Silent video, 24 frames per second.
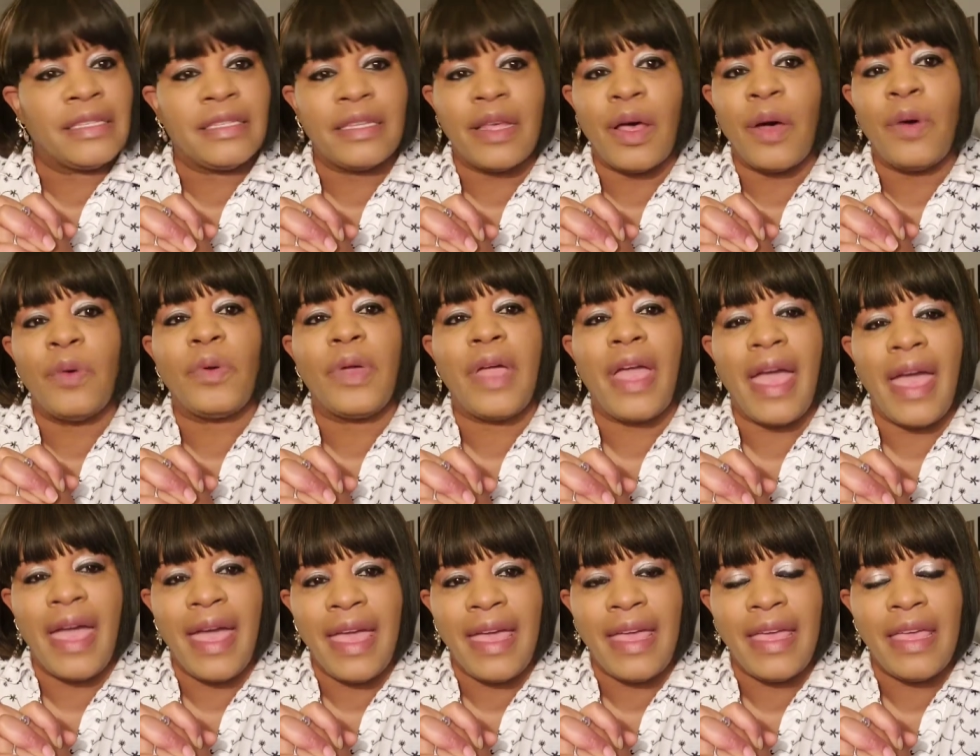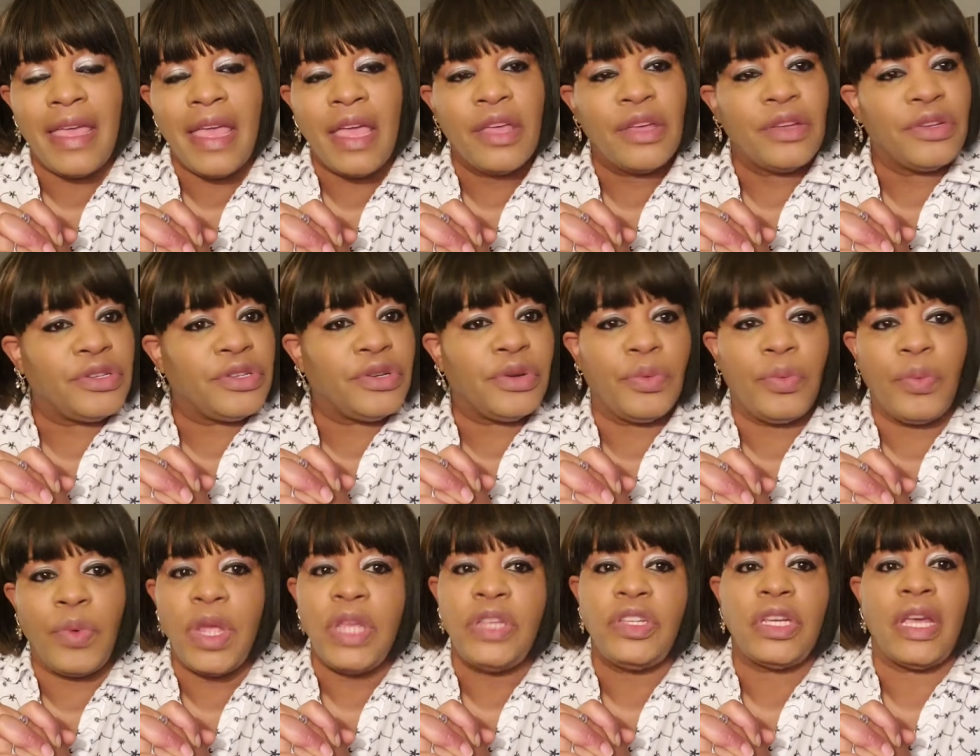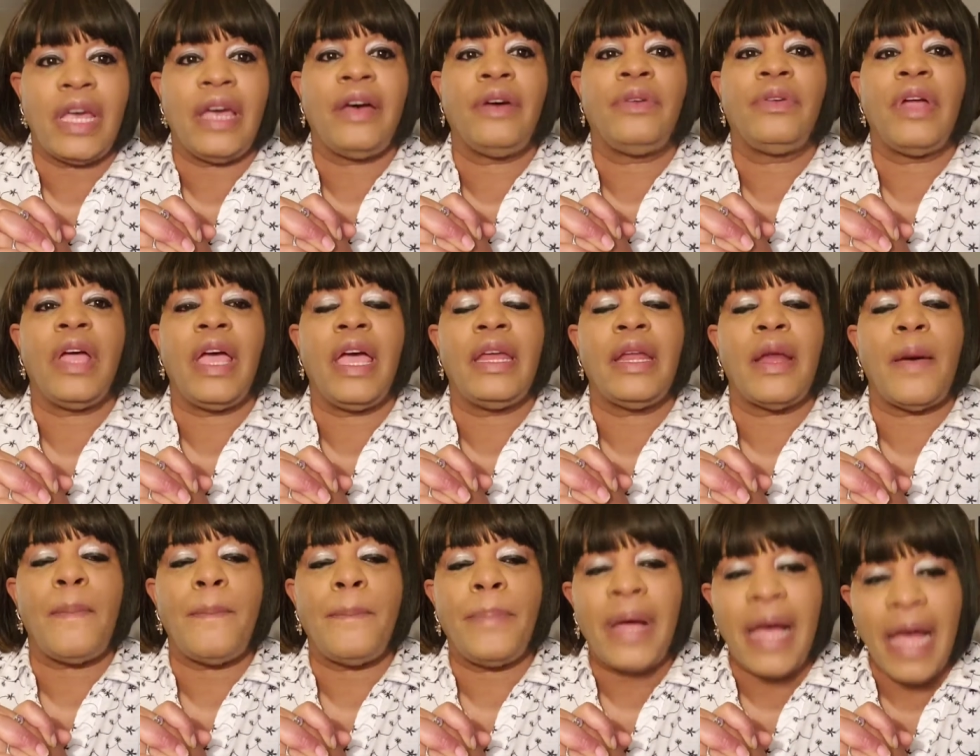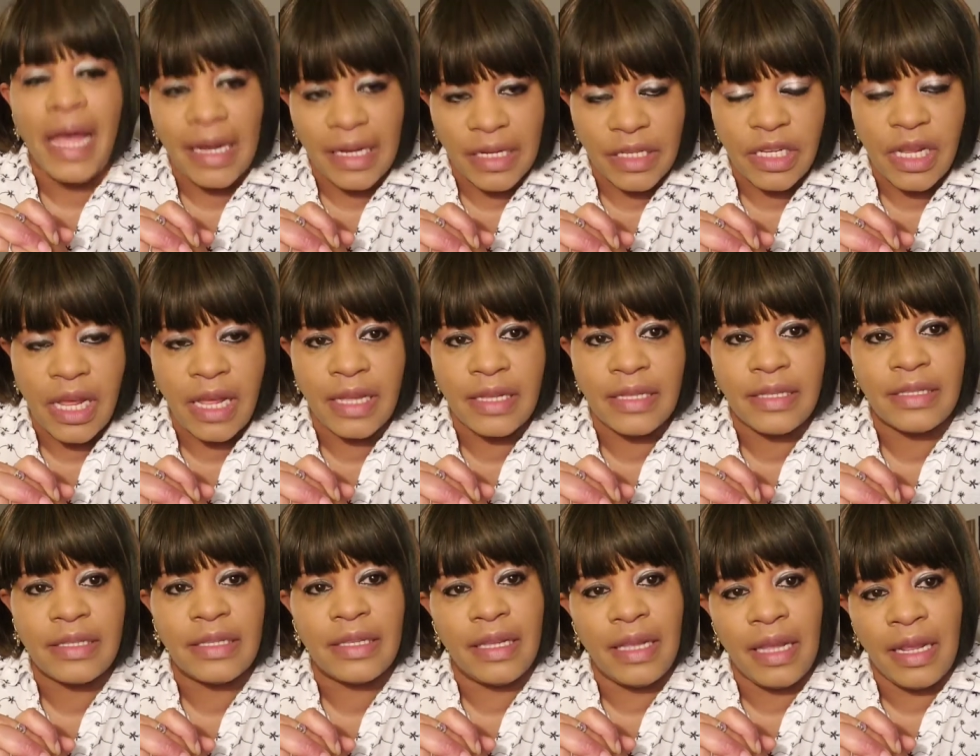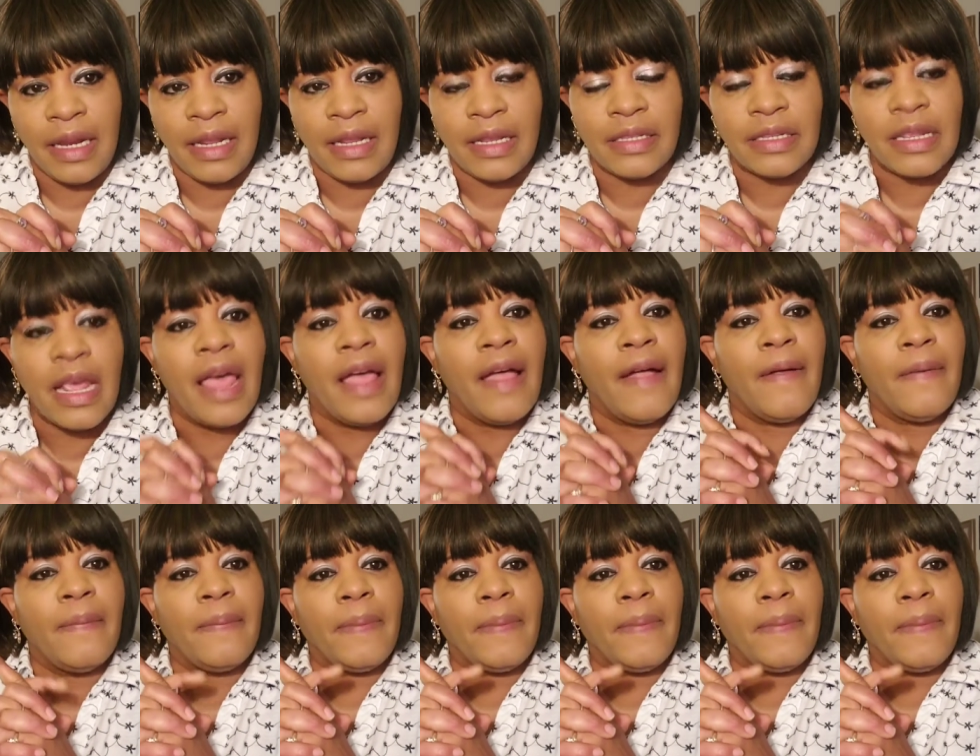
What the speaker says: it's okay to reach out and apologize. It is.